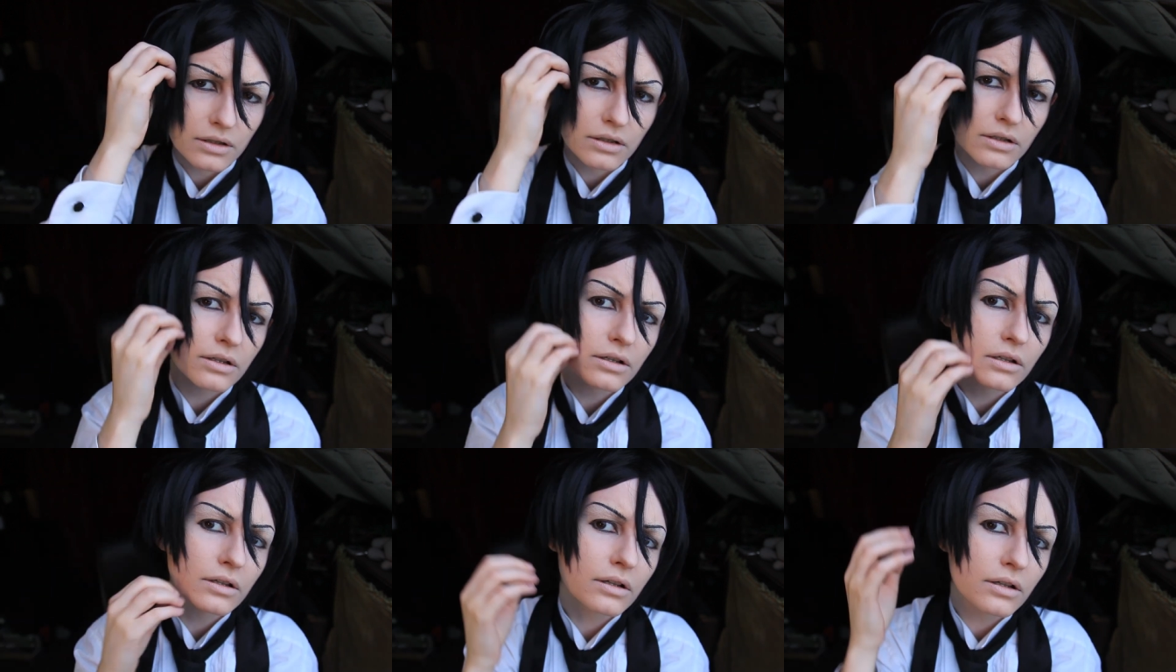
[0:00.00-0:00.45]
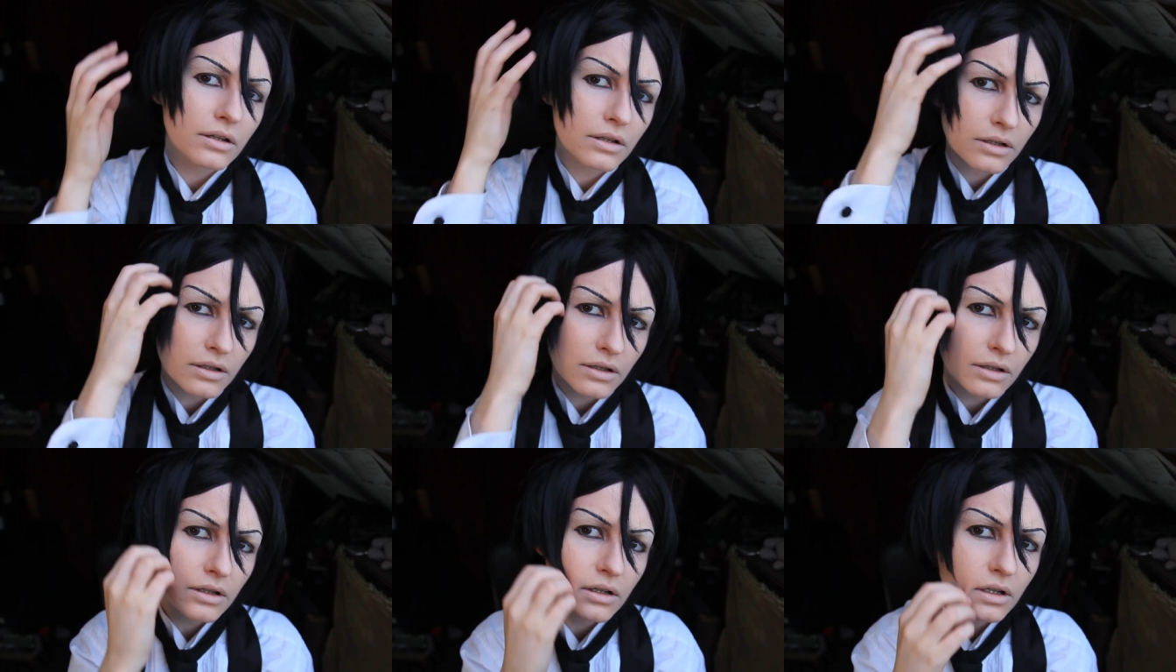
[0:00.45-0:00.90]

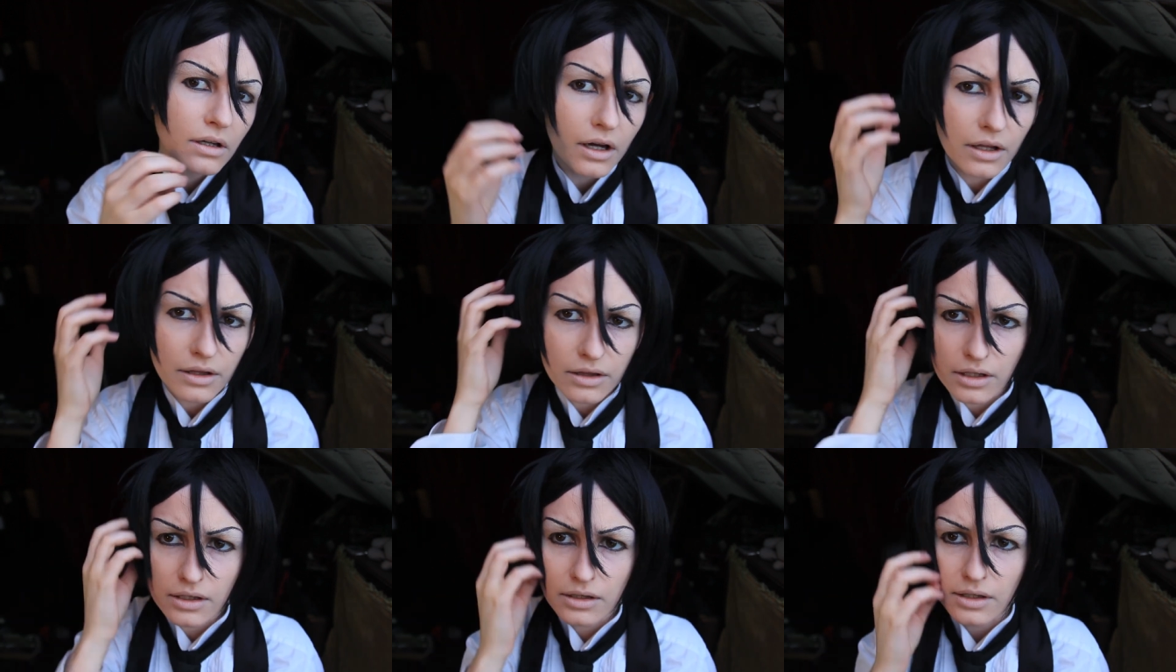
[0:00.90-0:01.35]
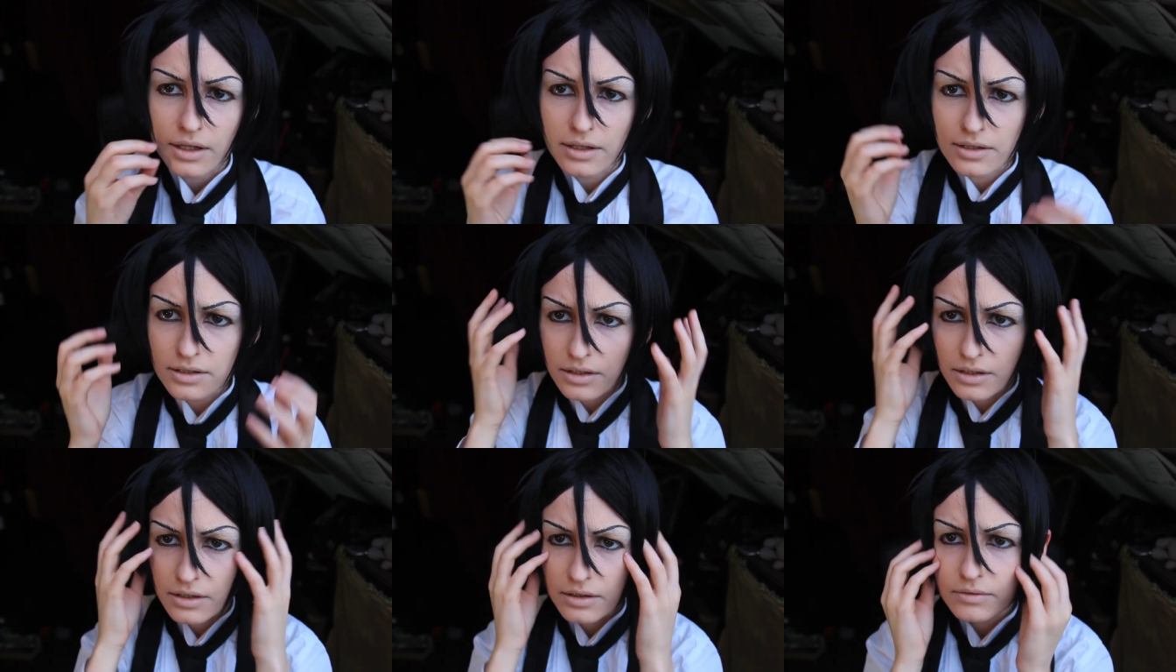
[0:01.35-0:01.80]
I think
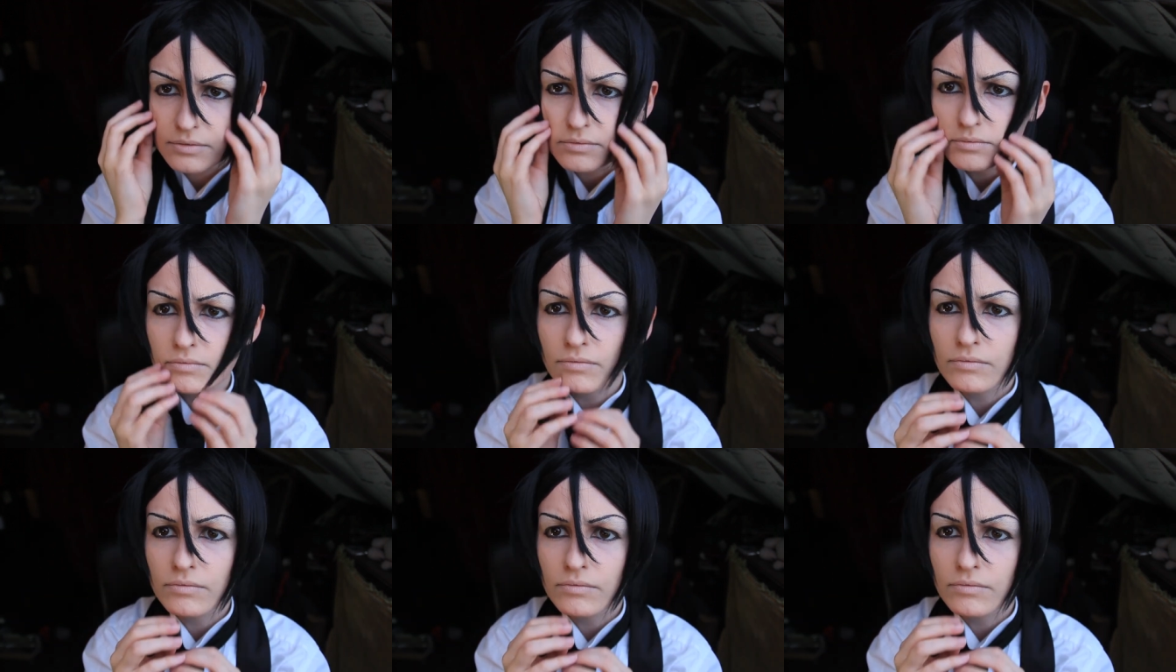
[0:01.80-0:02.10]
that's it.